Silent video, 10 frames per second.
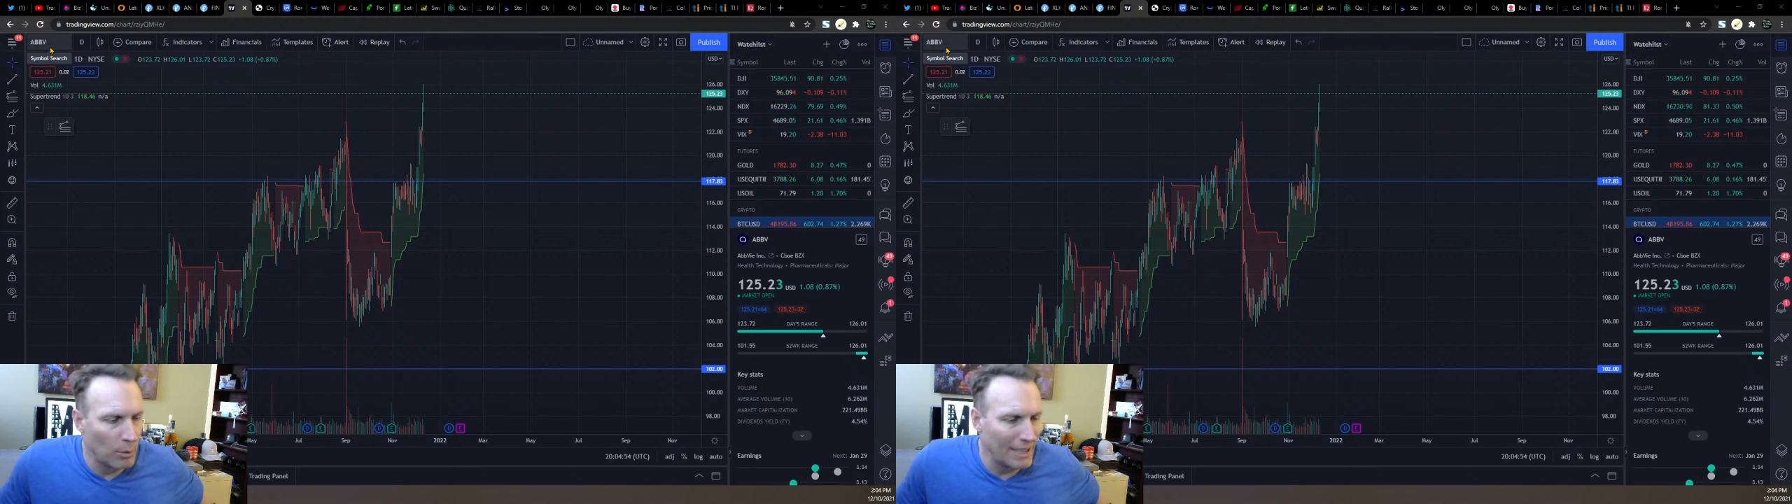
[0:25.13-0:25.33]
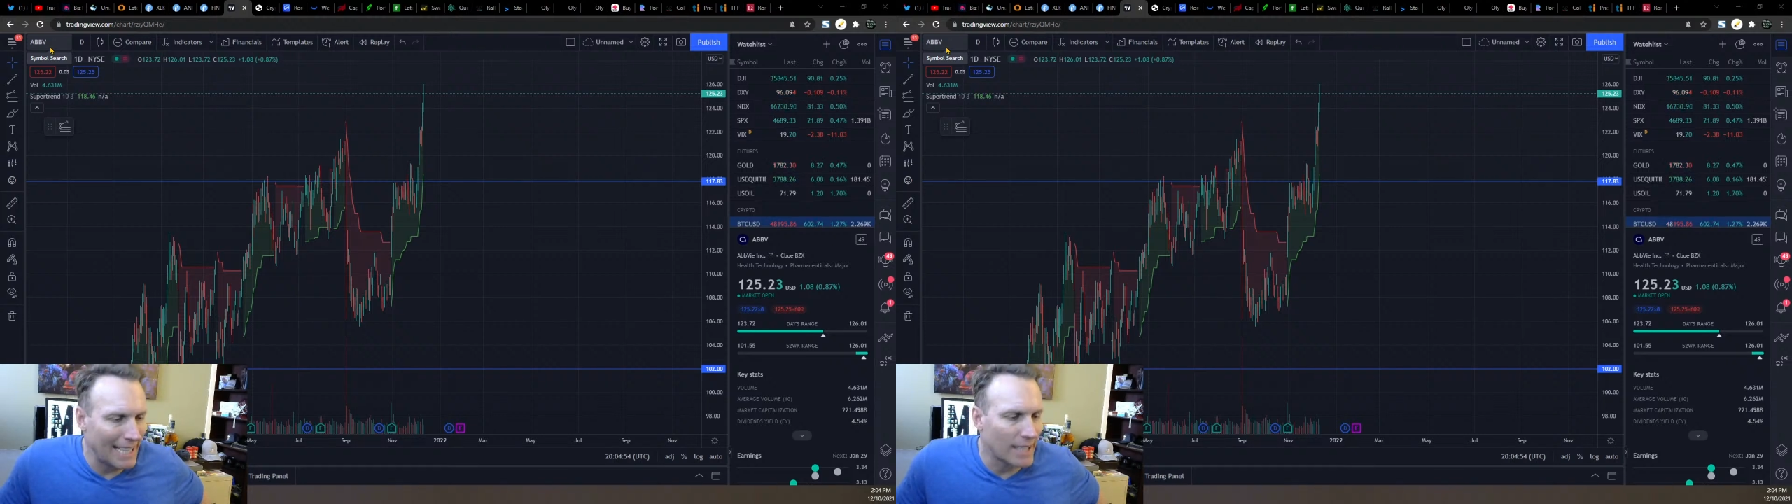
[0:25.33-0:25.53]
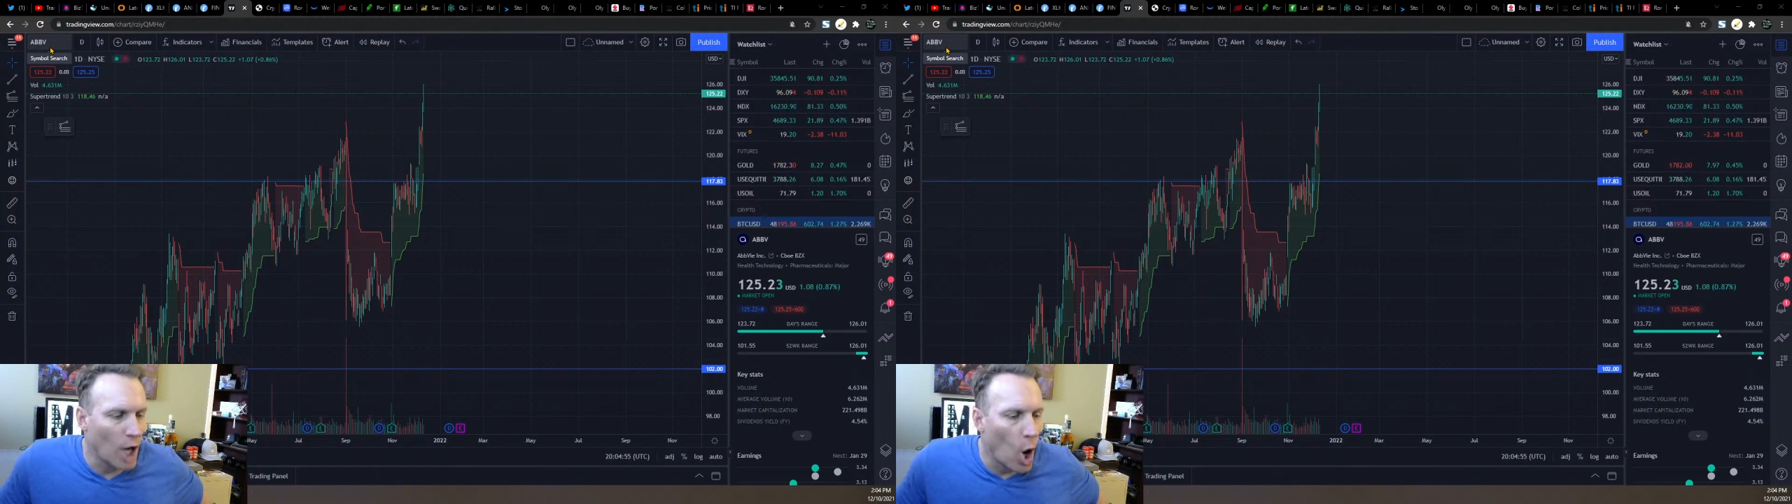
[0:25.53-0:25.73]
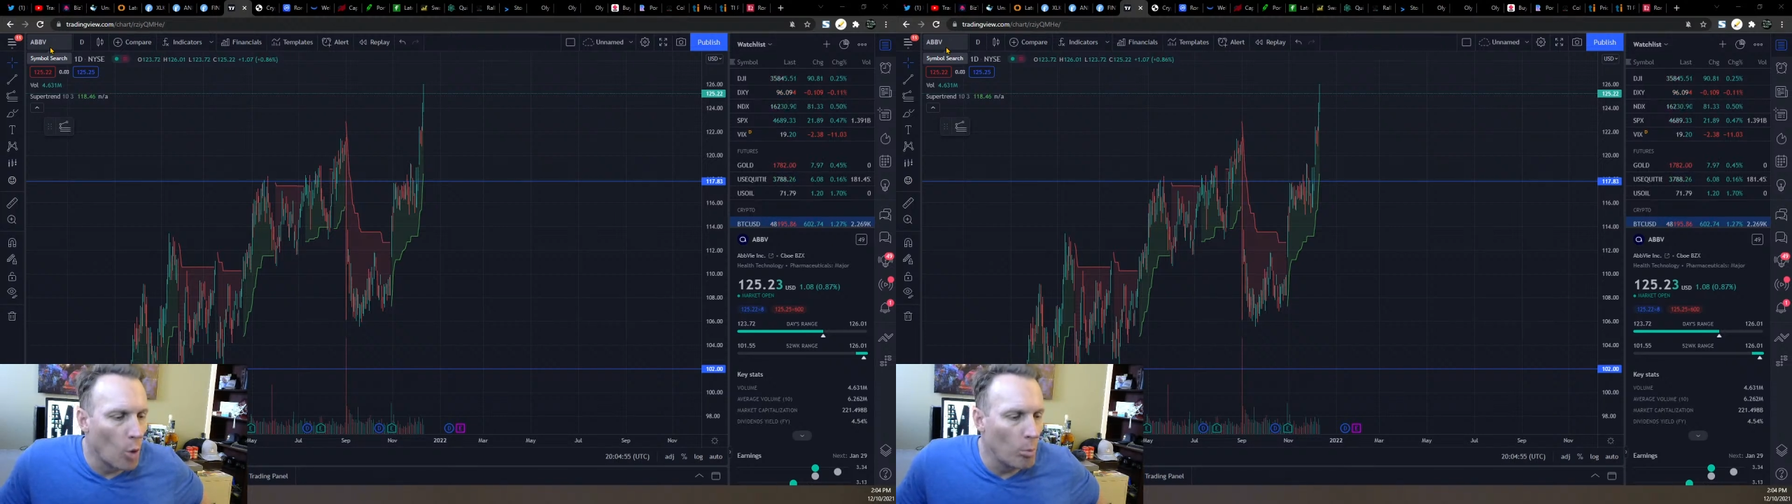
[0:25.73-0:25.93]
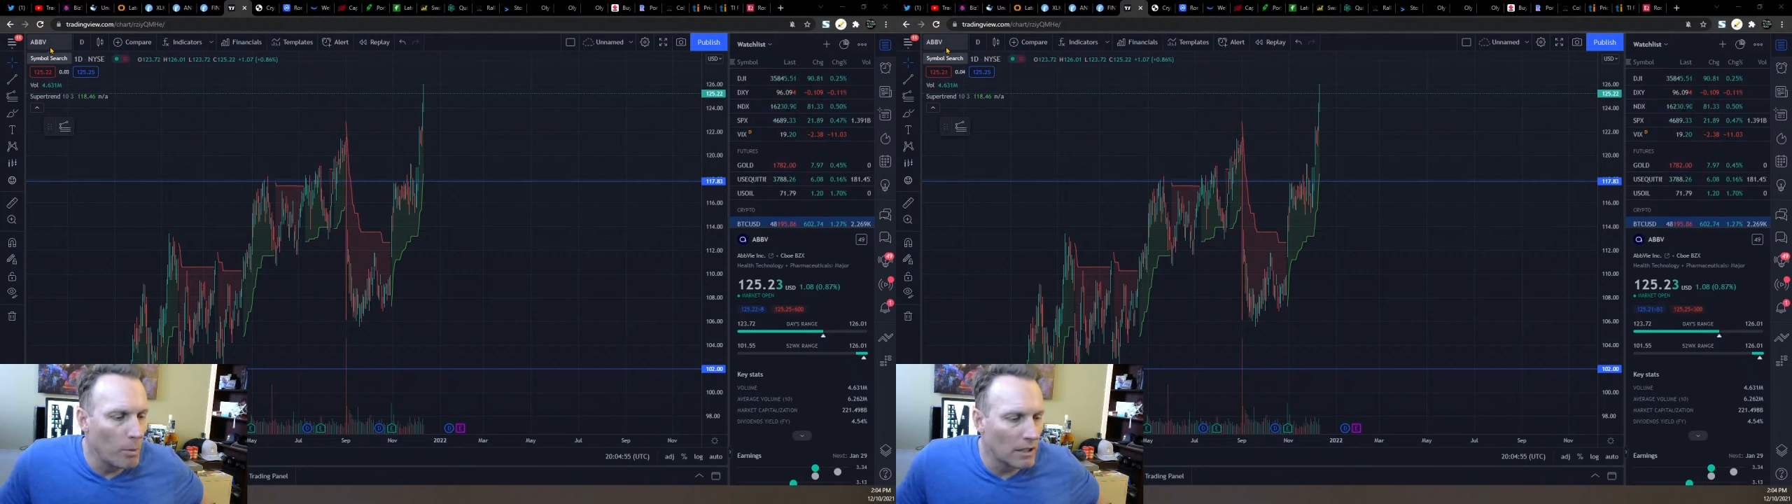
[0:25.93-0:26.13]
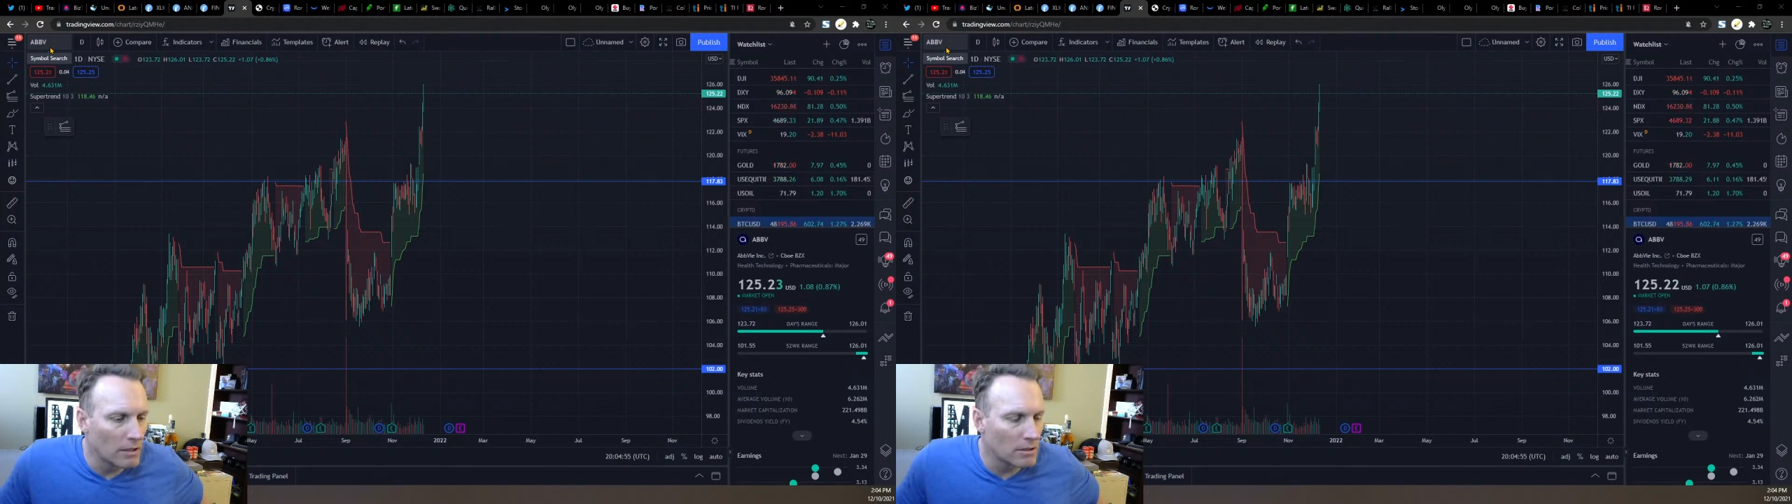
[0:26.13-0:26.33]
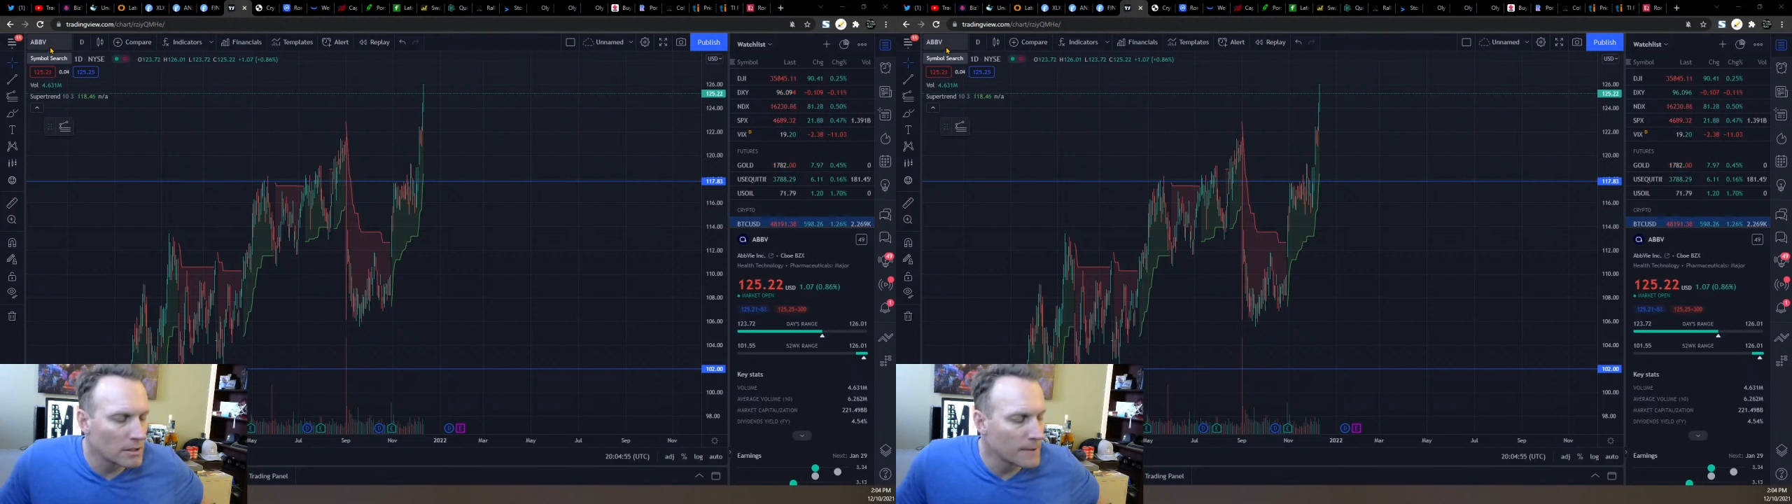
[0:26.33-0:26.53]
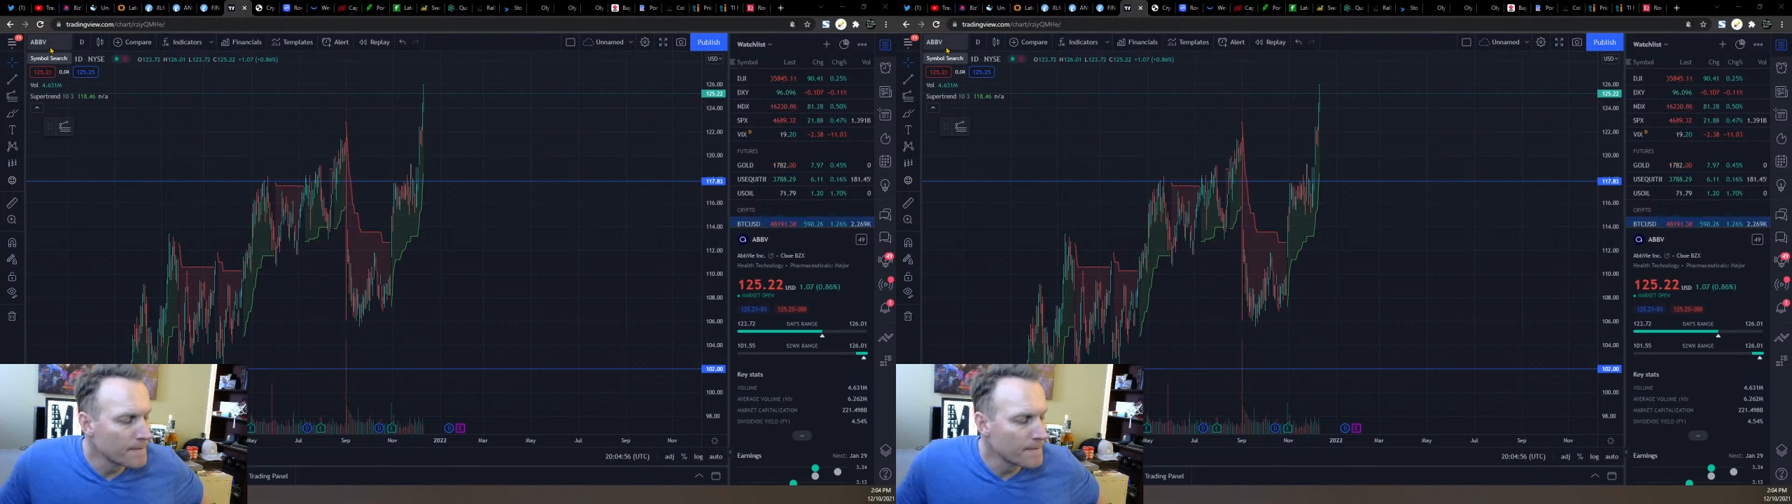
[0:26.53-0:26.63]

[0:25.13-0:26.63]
We like the home builders,